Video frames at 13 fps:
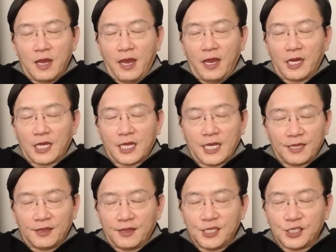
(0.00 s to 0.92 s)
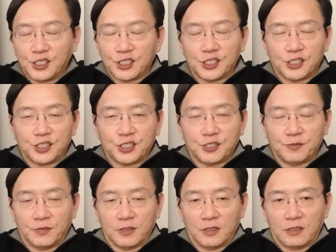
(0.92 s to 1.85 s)
And again, this is the
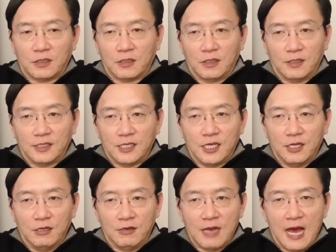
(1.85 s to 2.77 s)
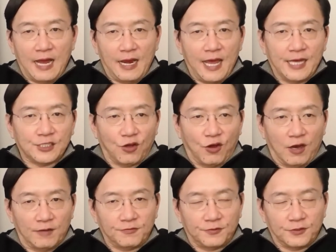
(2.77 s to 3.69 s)
similar, not as
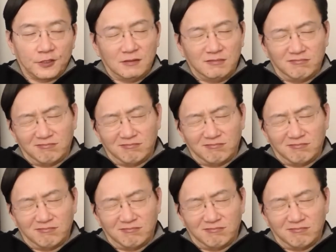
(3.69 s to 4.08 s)
awful.